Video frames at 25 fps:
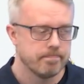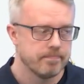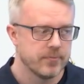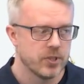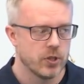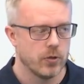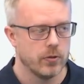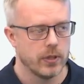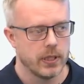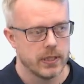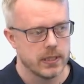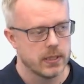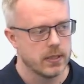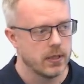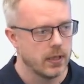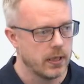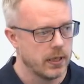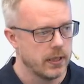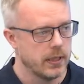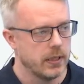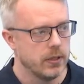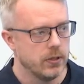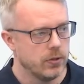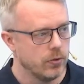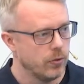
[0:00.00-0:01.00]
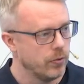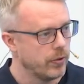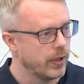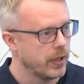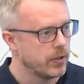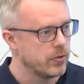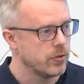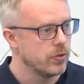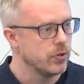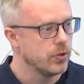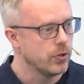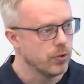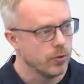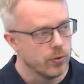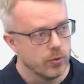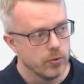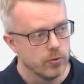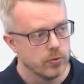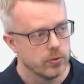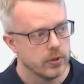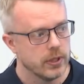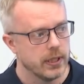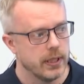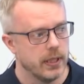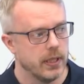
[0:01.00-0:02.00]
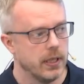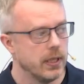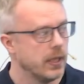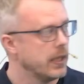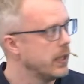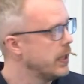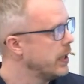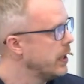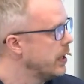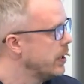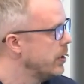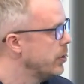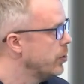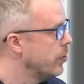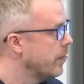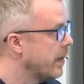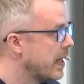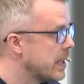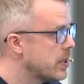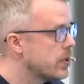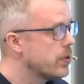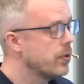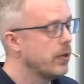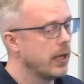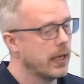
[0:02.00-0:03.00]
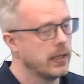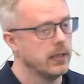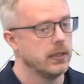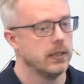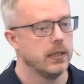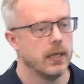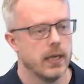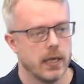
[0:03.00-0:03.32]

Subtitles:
So they started in 2002 in Jyväskylä,